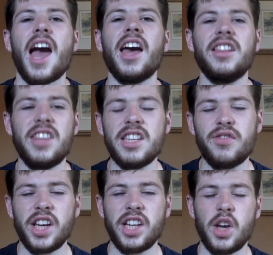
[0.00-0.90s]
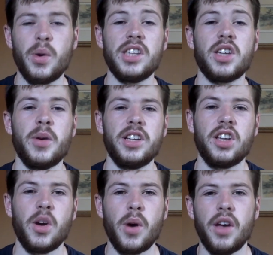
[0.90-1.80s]
And this video is going to
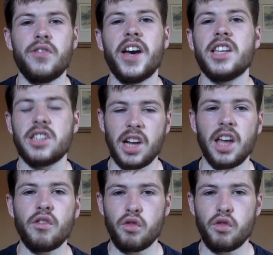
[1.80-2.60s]
go over a slight